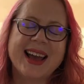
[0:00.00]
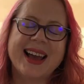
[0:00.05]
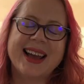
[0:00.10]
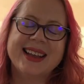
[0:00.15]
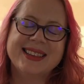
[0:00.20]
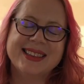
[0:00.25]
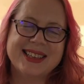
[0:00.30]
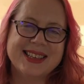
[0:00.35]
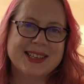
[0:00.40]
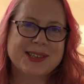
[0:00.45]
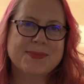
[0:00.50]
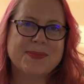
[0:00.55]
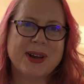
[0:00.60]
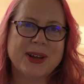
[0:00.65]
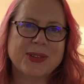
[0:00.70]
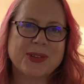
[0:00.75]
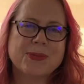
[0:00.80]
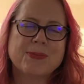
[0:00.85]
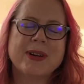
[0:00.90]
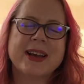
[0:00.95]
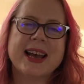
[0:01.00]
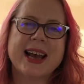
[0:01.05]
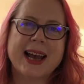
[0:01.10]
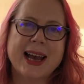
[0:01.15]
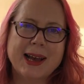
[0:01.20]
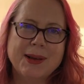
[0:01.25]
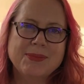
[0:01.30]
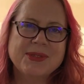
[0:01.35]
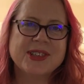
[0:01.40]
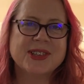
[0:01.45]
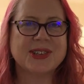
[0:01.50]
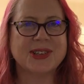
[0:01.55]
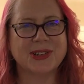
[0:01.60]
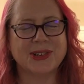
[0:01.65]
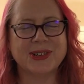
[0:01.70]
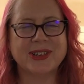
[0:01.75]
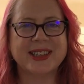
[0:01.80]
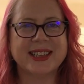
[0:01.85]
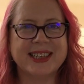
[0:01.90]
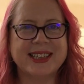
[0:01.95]
And this month, we're
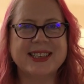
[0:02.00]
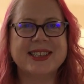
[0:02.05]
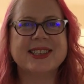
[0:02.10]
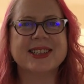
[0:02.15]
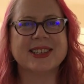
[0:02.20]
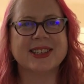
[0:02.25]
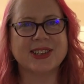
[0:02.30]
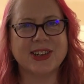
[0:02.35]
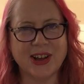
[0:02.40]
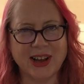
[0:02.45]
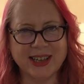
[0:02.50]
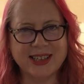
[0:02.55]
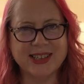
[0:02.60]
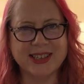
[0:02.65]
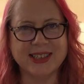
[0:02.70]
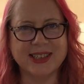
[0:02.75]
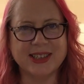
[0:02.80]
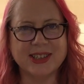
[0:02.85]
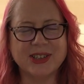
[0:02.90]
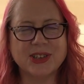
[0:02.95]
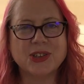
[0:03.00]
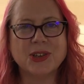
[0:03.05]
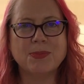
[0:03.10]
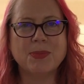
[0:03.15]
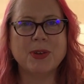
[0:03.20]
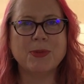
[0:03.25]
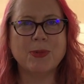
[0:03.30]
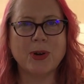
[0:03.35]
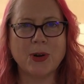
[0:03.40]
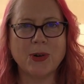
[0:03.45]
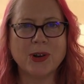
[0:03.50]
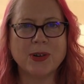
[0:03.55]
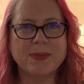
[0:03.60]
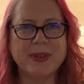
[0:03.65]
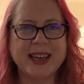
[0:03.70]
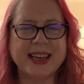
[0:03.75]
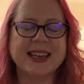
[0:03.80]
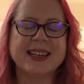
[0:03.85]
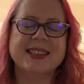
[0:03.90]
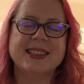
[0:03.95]
absolutely delighted to be
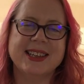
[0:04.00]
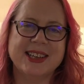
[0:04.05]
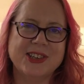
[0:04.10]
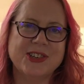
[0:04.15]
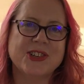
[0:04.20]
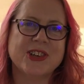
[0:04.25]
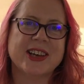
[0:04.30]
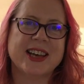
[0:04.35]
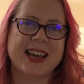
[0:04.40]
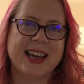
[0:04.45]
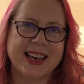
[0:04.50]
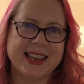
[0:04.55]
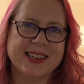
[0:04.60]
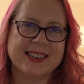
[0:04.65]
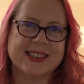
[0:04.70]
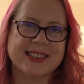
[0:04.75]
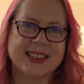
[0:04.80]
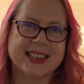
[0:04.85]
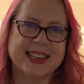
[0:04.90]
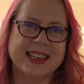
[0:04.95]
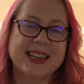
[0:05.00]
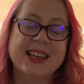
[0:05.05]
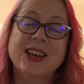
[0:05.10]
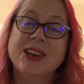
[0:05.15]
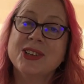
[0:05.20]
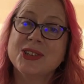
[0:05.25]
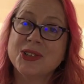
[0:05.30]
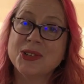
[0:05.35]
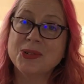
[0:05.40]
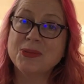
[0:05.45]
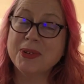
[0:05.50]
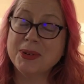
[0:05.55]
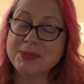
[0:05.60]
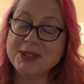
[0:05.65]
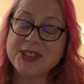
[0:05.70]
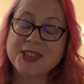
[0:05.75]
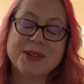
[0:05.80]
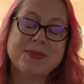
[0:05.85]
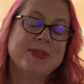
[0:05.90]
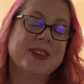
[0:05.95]
welcoming Nisha Eckersley to
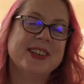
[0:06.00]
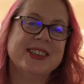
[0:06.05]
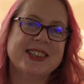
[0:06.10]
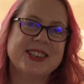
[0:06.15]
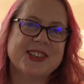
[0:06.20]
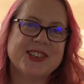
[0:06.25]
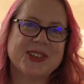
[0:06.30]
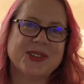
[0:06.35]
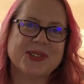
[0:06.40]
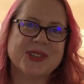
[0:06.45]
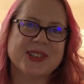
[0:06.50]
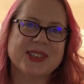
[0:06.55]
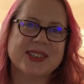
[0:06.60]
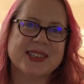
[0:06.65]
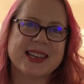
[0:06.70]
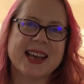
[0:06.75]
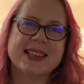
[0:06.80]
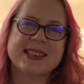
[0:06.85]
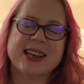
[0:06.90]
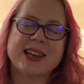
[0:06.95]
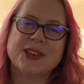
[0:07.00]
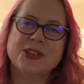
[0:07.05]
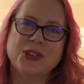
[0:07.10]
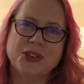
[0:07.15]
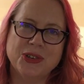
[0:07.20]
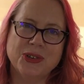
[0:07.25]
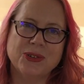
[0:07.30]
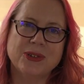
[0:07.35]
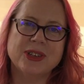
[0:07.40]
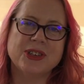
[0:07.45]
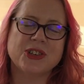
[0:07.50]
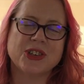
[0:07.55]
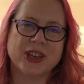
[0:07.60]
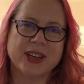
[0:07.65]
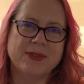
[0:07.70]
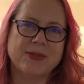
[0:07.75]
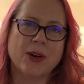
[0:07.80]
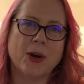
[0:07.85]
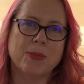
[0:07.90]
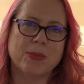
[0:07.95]
Women's Community Shelters as our new
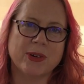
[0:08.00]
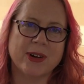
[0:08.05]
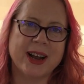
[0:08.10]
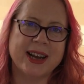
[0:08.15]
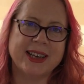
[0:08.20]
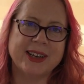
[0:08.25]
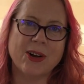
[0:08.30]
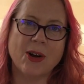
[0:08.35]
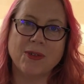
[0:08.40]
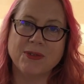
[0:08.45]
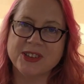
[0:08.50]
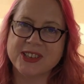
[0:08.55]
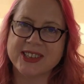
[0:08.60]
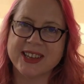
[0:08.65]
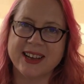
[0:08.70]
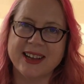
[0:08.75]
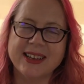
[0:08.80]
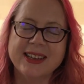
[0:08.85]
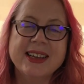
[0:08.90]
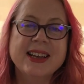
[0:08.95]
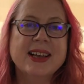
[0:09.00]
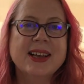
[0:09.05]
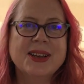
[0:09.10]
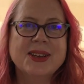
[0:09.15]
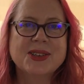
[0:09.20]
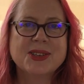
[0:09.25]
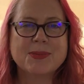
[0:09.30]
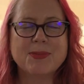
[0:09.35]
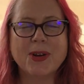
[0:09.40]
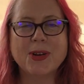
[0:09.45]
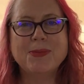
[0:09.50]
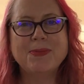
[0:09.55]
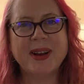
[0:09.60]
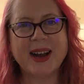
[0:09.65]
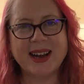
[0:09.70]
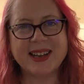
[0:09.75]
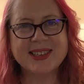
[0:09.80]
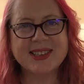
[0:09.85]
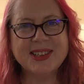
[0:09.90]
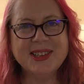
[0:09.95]
Chief Operating Officer. Simone
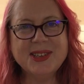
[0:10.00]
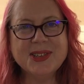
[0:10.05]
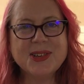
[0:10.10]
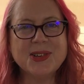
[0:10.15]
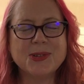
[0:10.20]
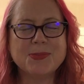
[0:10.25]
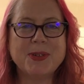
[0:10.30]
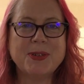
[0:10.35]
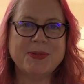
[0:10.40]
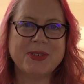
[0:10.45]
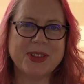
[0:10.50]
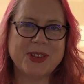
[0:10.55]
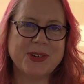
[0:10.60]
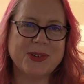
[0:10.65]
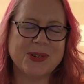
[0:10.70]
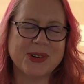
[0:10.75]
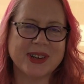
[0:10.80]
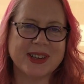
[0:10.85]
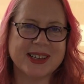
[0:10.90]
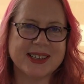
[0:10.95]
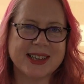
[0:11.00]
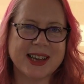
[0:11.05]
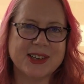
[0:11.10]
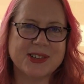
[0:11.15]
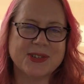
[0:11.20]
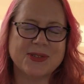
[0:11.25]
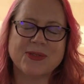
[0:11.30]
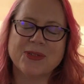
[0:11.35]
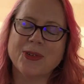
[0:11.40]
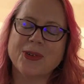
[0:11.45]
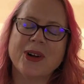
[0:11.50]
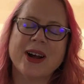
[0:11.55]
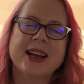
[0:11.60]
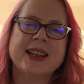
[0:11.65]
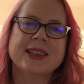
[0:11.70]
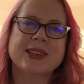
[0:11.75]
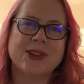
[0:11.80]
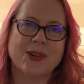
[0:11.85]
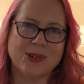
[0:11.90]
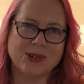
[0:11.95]
Parsons, who's been with the organisation for a
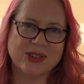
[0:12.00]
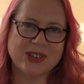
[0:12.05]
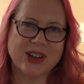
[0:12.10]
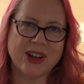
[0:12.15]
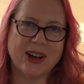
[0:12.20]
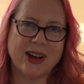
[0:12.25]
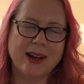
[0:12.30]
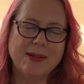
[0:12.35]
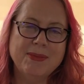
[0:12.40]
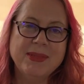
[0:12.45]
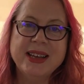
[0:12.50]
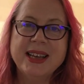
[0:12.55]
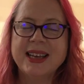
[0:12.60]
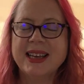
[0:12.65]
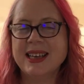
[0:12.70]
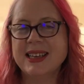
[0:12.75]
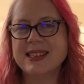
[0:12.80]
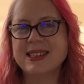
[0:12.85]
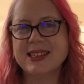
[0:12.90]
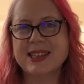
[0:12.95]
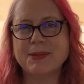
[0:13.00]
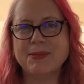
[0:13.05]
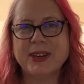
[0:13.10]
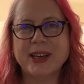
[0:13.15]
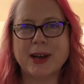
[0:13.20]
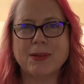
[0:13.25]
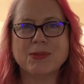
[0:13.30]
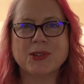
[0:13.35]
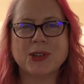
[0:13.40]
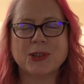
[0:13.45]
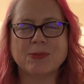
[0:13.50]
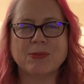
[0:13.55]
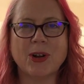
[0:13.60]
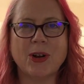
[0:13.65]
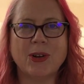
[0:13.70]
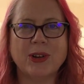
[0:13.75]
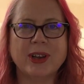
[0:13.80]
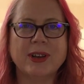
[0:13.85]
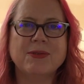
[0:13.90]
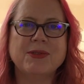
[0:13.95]
long time, is stepping up to the
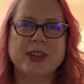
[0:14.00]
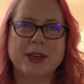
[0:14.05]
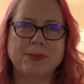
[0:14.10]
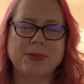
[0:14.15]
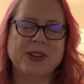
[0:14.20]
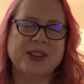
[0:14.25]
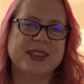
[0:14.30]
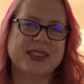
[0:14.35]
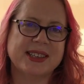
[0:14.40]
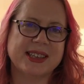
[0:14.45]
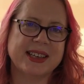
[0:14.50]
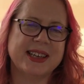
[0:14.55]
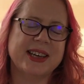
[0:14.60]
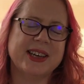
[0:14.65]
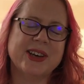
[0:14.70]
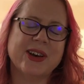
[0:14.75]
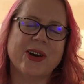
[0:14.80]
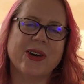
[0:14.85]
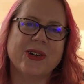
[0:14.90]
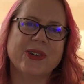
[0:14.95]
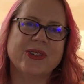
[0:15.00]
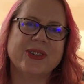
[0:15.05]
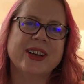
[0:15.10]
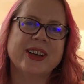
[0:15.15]
role of Deputy CEO.